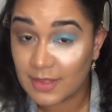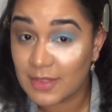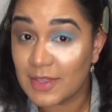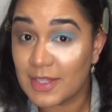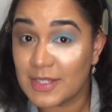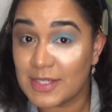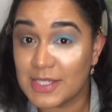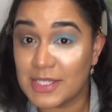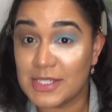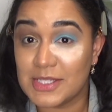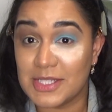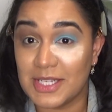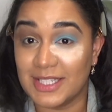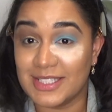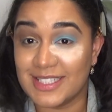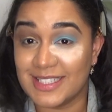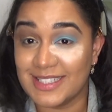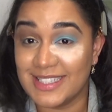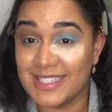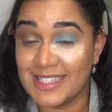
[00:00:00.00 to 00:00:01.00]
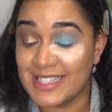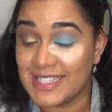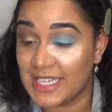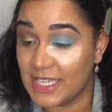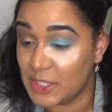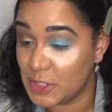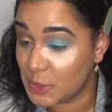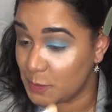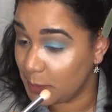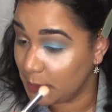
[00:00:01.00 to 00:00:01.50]
This This is such an
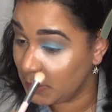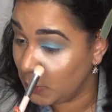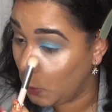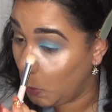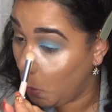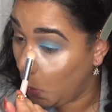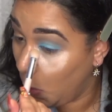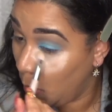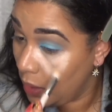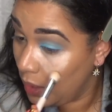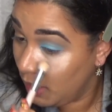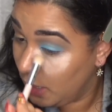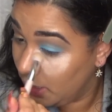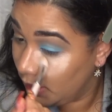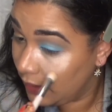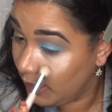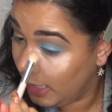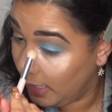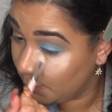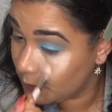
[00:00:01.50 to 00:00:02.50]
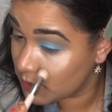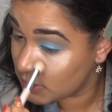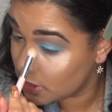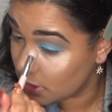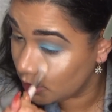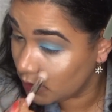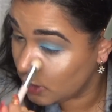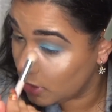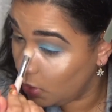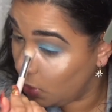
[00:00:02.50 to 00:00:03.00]
intense blue. Now I'm just
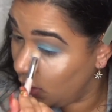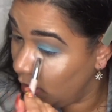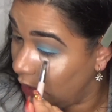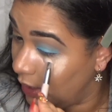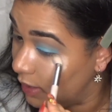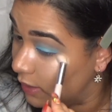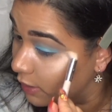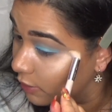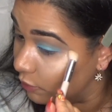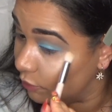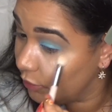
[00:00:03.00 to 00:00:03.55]
gonna go ahead and